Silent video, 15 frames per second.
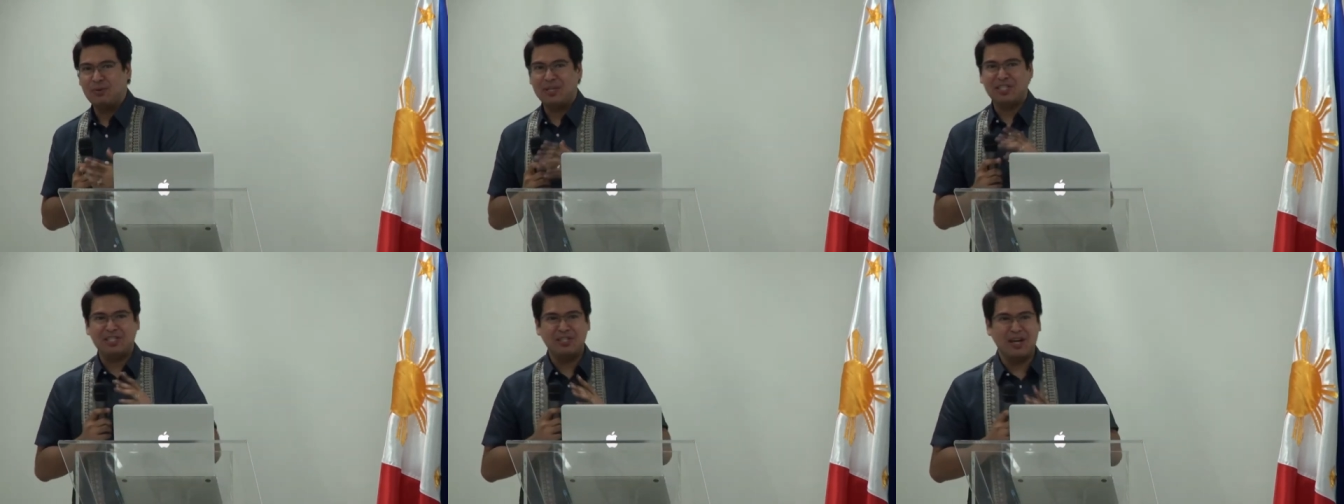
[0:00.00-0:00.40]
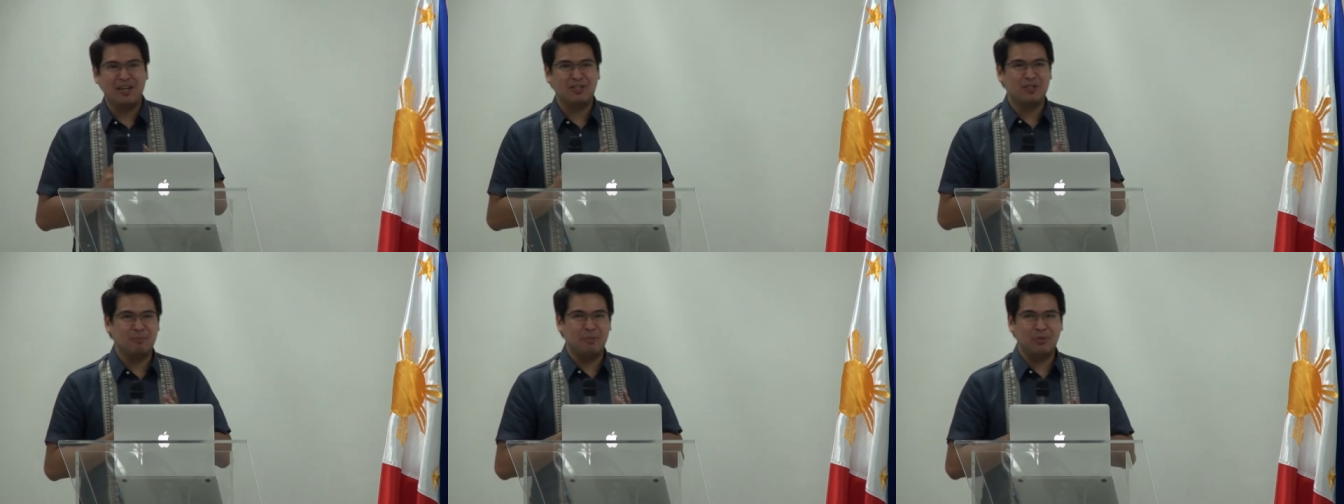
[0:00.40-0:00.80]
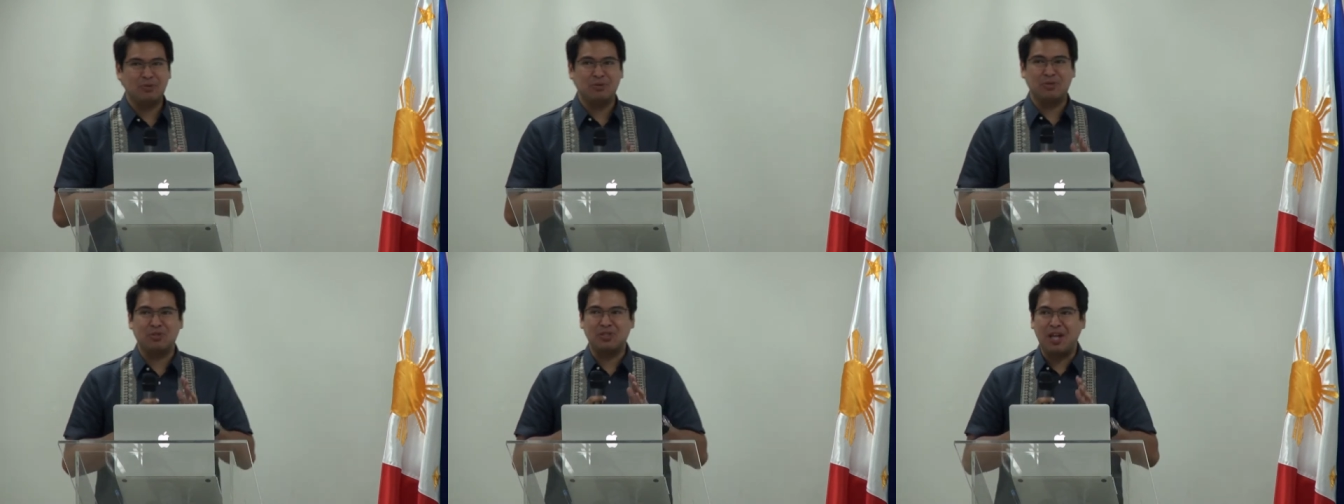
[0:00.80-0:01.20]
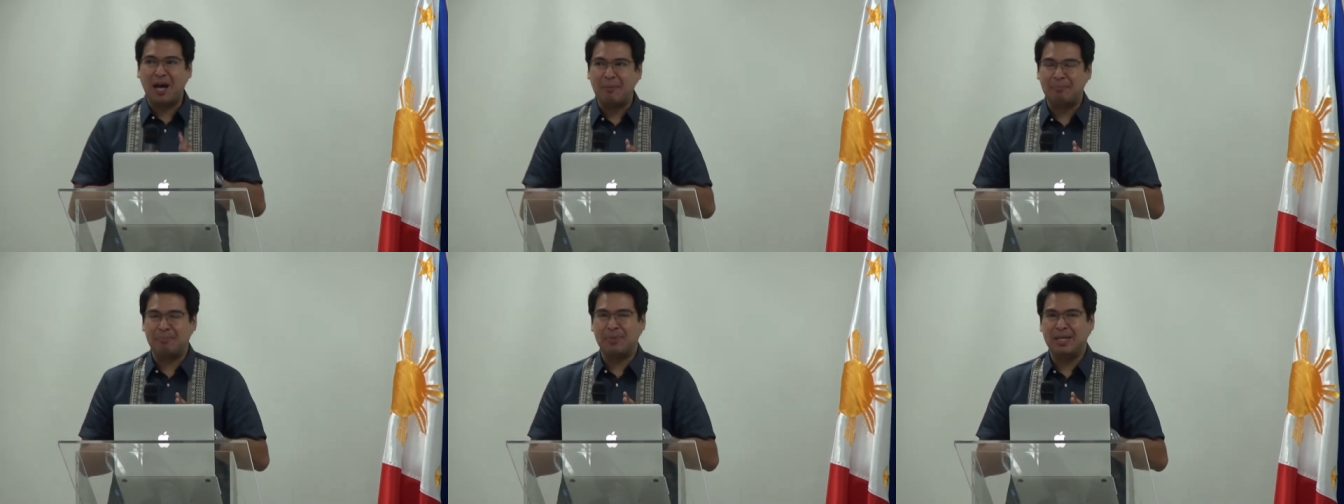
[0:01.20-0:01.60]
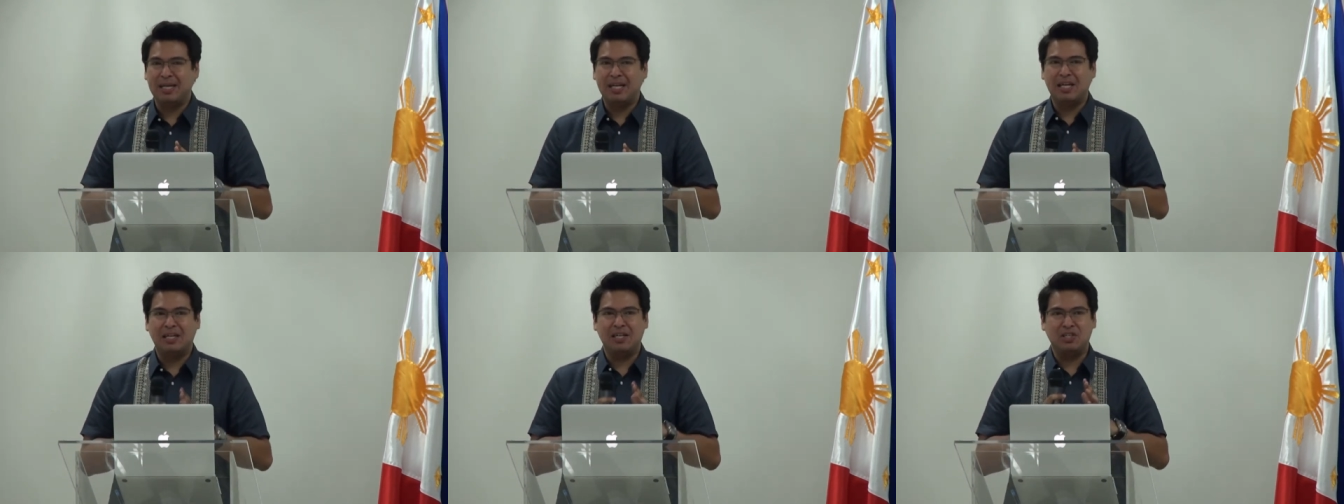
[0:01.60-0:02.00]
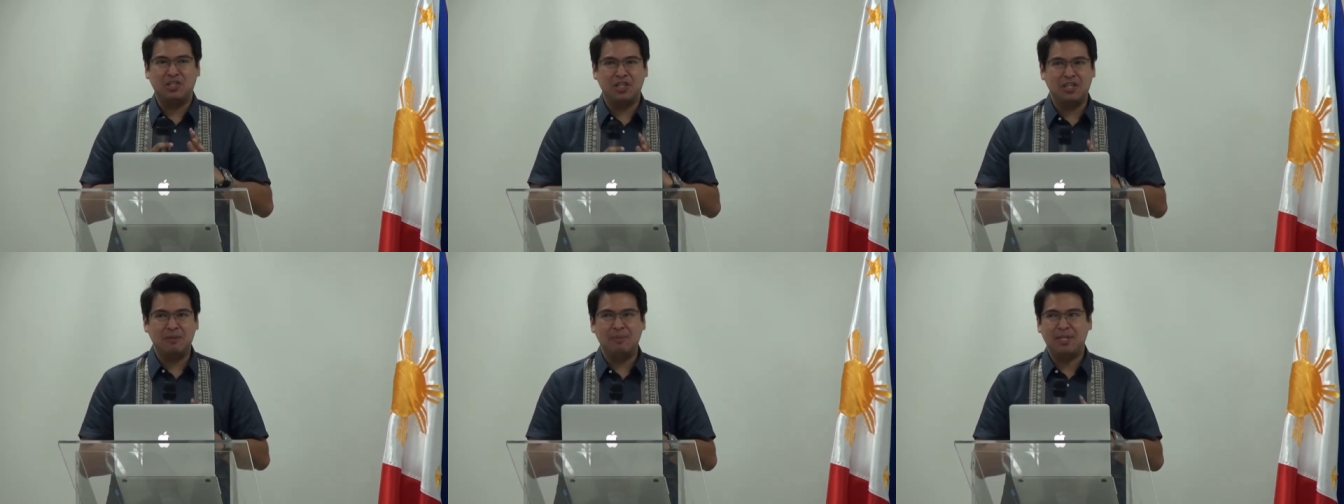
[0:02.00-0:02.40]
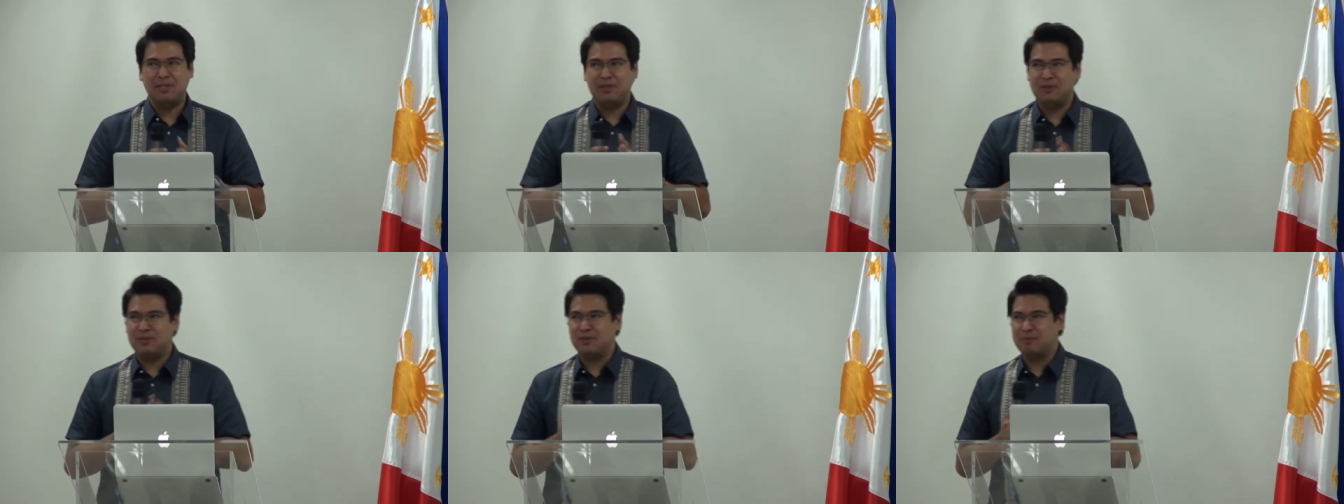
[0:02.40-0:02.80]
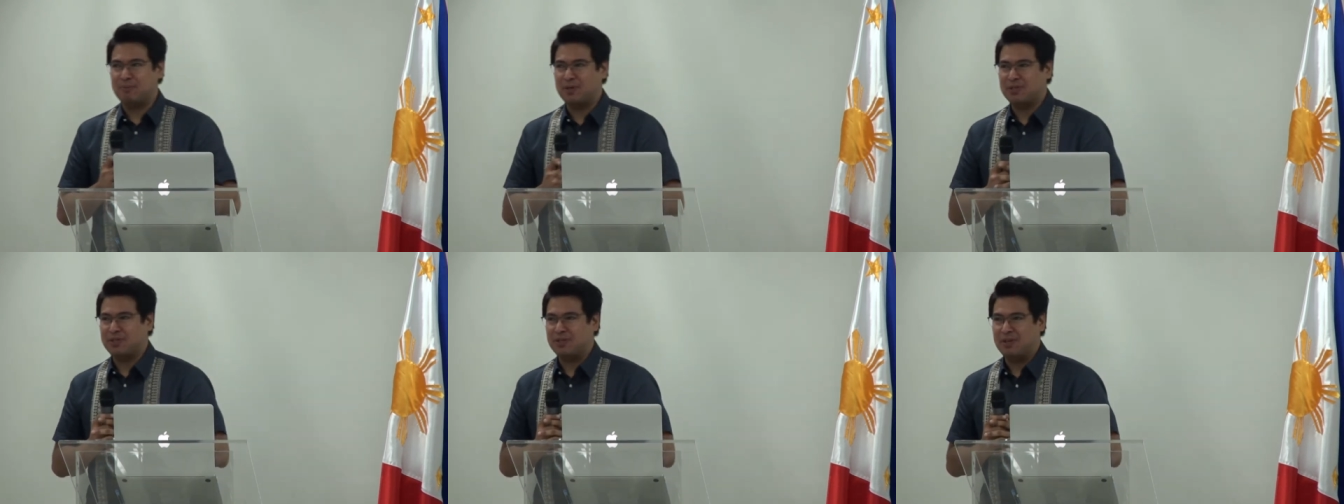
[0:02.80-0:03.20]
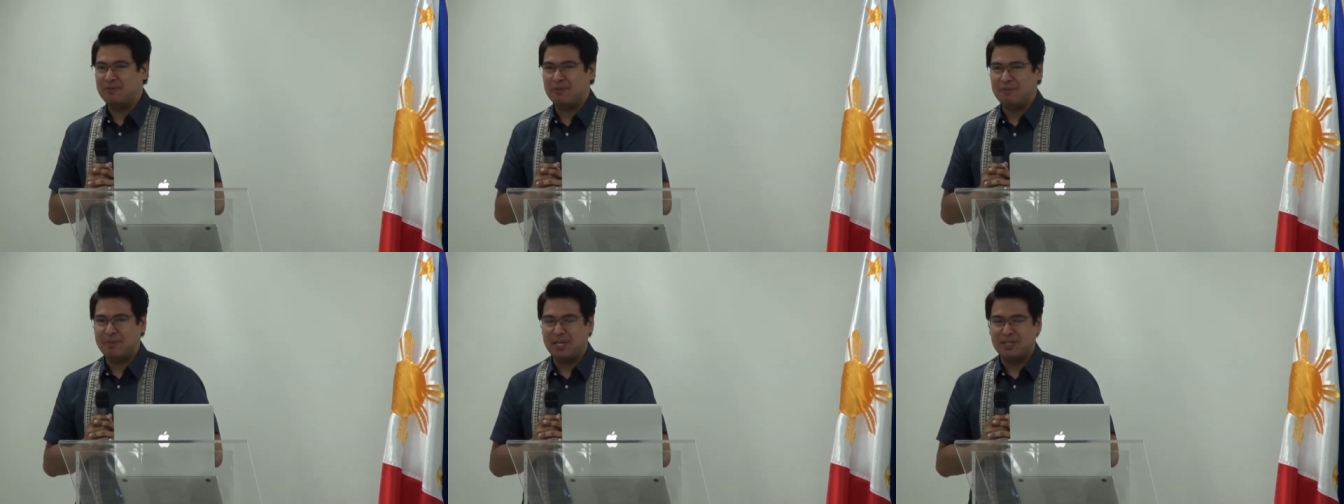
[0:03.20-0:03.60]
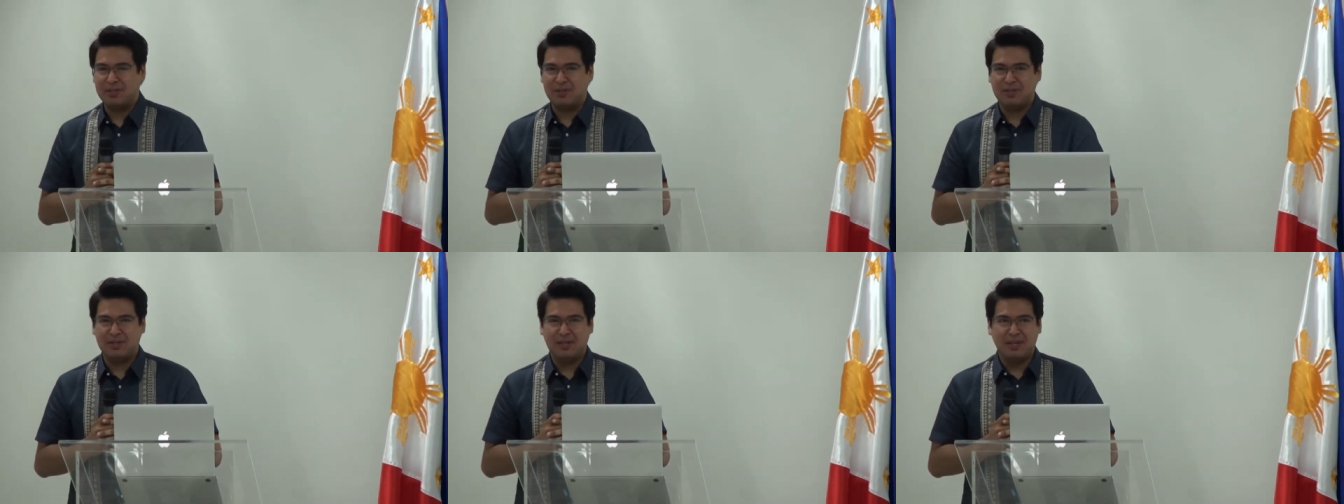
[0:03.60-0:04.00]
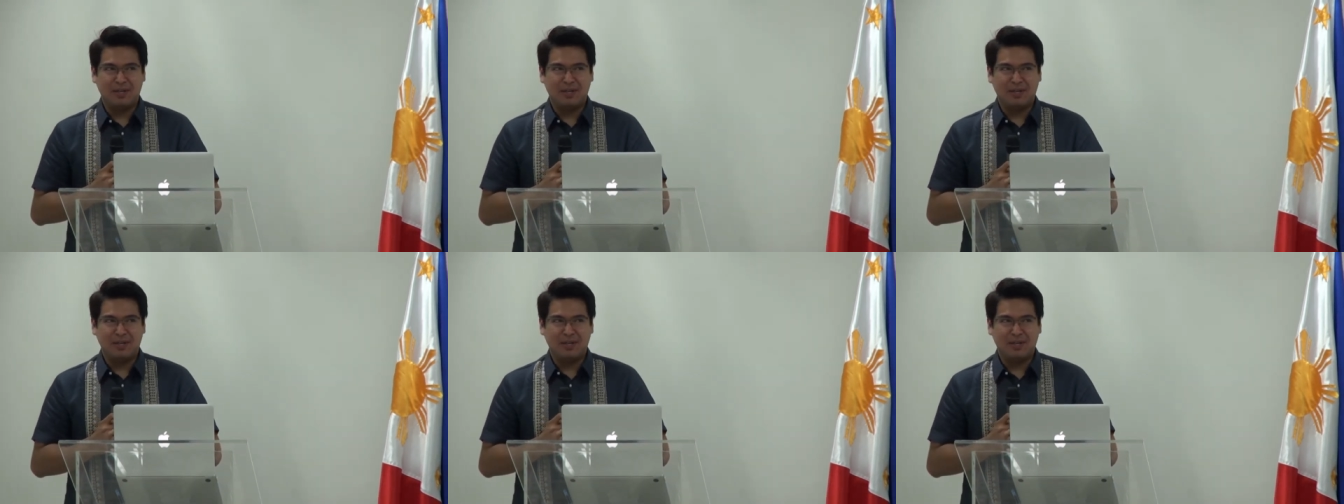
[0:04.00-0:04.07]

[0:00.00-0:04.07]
So it's not supposed to stop legitimate use of personal information.